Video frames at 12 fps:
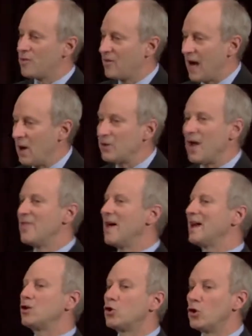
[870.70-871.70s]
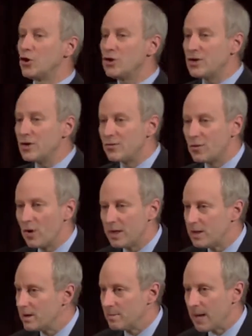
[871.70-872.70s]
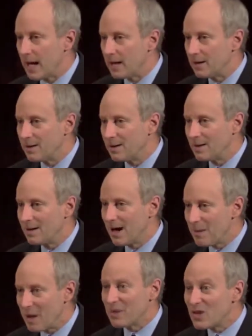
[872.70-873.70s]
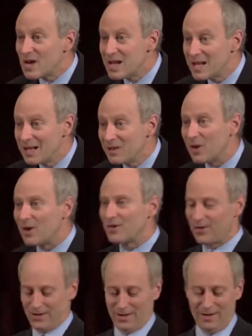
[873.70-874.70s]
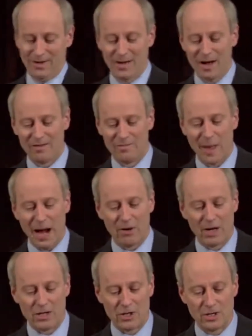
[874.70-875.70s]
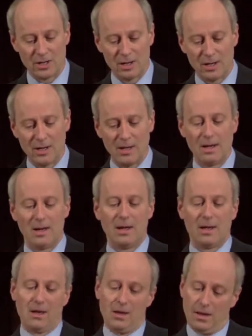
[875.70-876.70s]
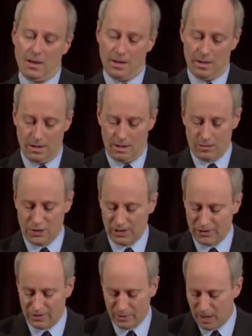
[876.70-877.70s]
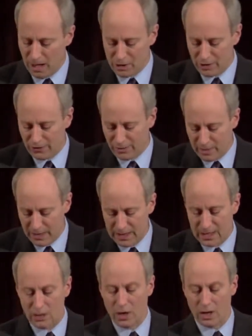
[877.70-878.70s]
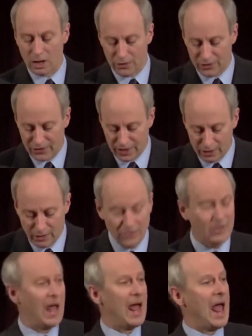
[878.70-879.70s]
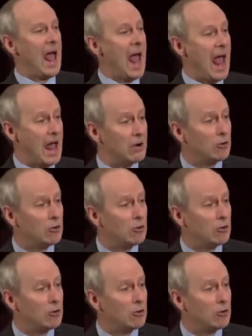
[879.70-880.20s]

found that it couldn't avoid the debate about the telos of marriage. Justice Marshall's opinion considers and